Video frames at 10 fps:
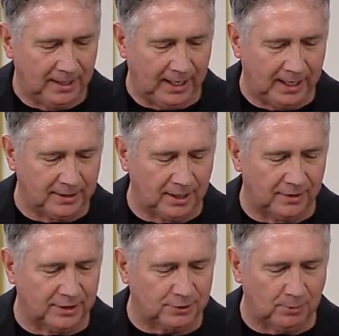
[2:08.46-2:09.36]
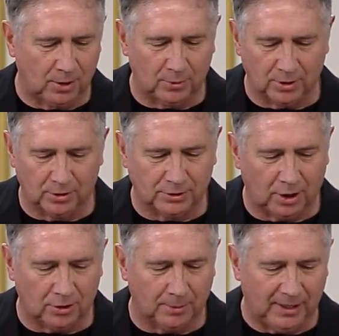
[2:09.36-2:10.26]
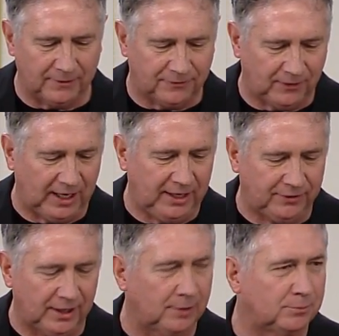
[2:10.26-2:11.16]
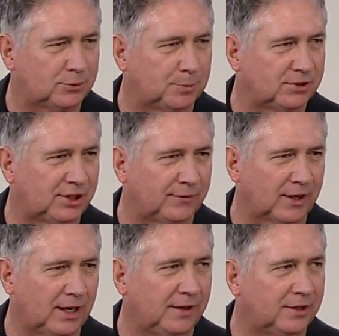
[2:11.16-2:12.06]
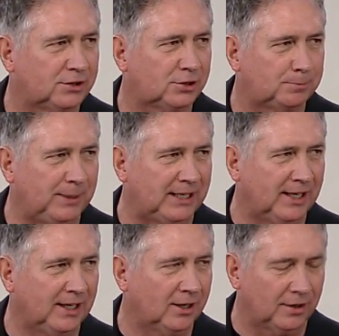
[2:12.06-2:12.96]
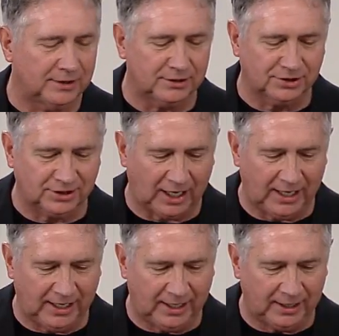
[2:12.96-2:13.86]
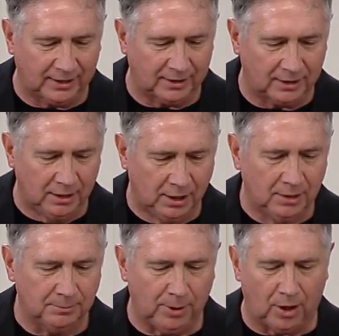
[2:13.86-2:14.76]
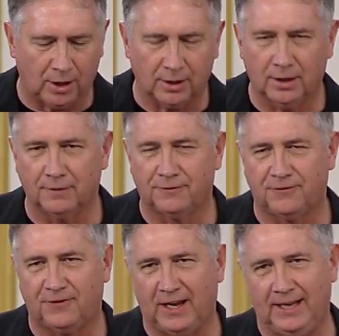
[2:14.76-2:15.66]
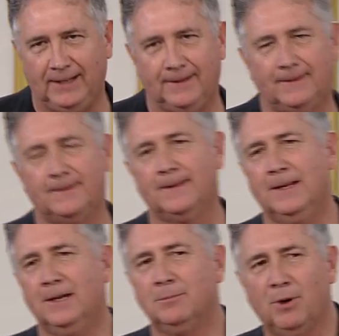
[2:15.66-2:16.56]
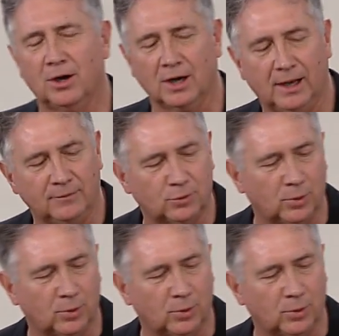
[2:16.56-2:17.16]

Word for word: And uh, this morning we're going to talk about faith and specifically the speaking or the saying part of faith. Mark 11